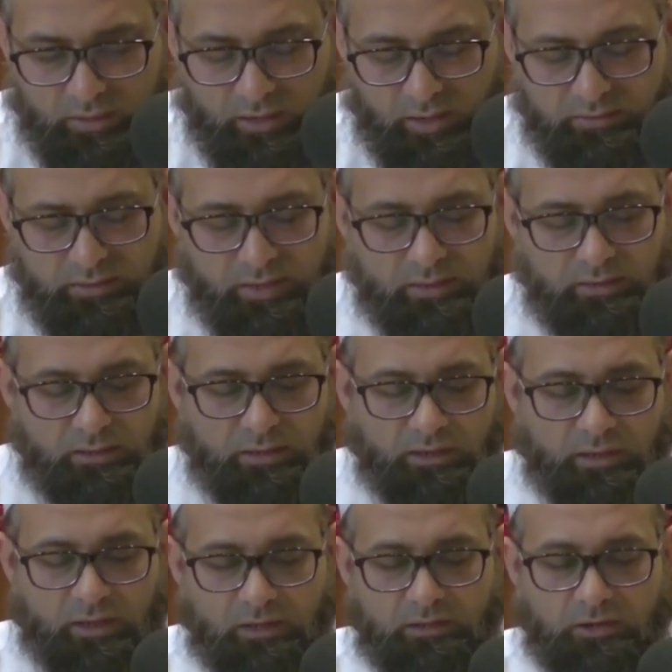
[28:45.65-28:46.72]
And then
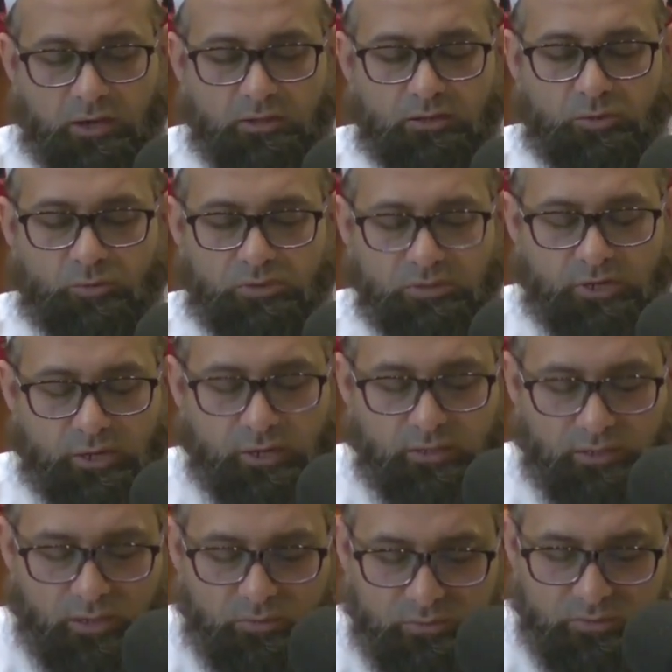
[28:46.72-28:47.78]
a caller will
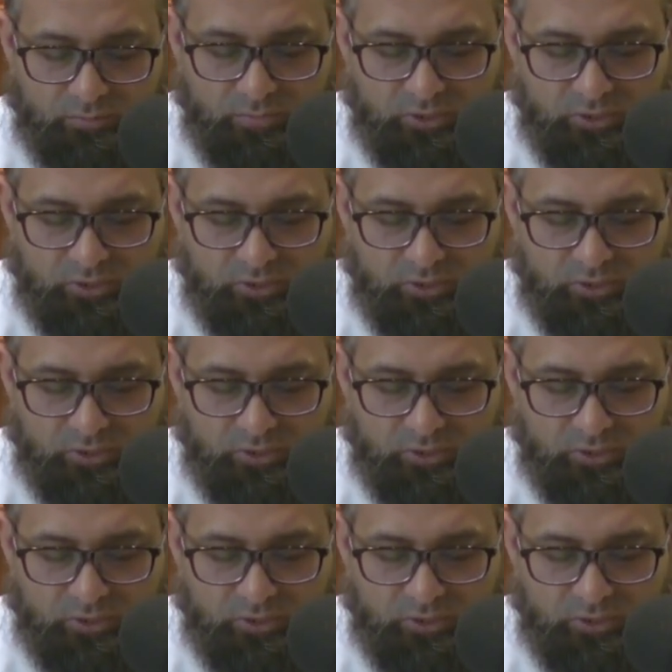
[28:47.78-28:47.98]
call out